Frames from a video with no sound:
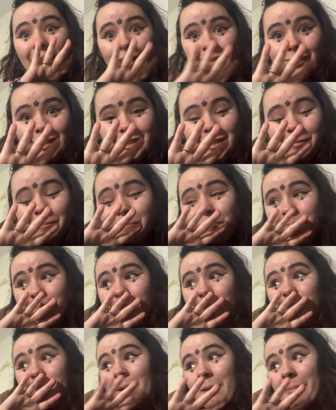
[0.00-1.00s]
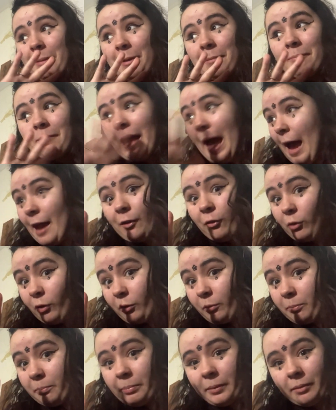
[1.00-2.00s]
At least, maybe. I don't
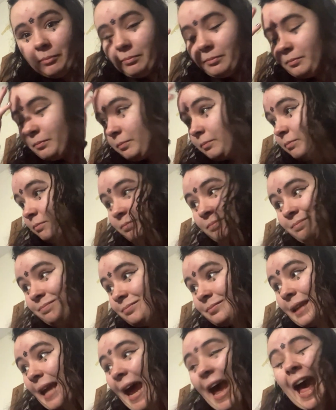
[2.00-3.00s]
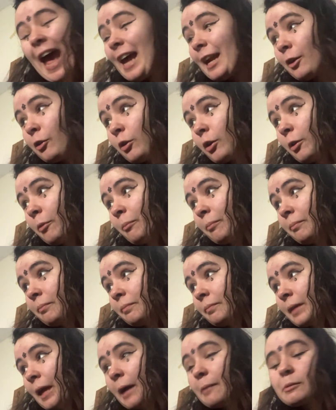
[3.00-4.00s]
but I
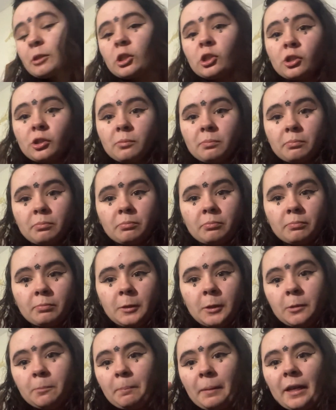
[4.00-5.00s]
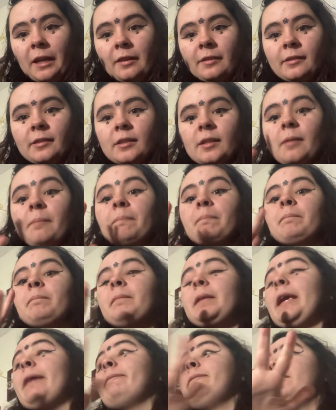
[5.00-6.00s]
don't I'm just spitting some
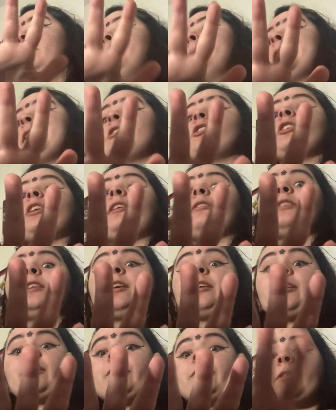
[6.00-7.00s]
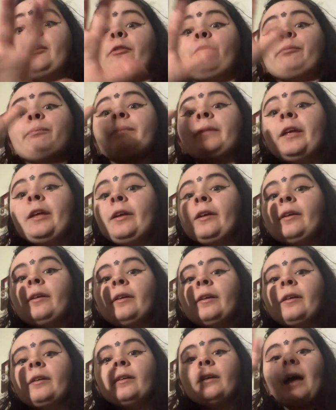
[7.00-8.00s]
information out there. You,
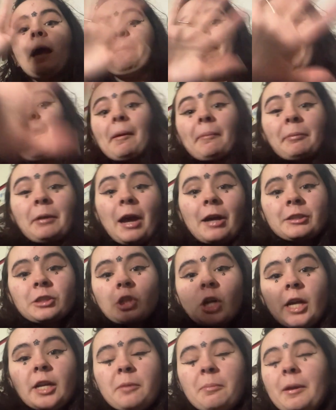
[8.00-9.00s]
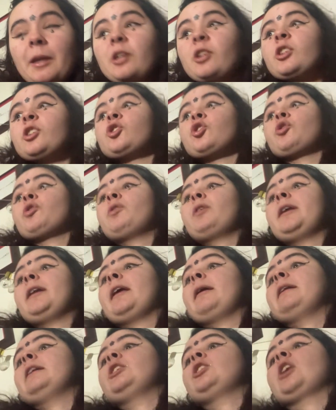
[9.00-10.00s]
I'm, I'm not trying to be controlling
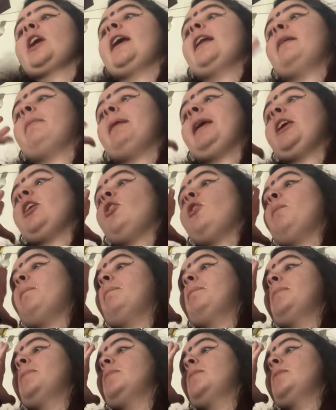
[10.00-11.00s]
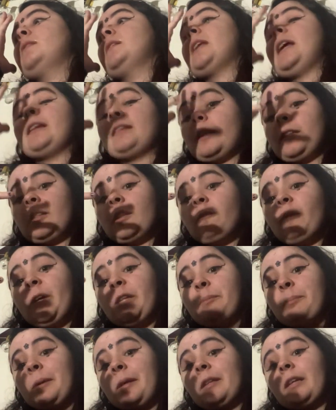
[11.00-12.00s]
and trying to make you take this advice,
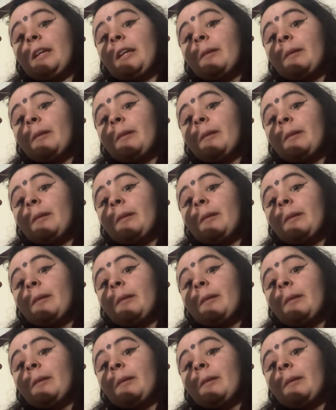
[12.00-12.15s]
but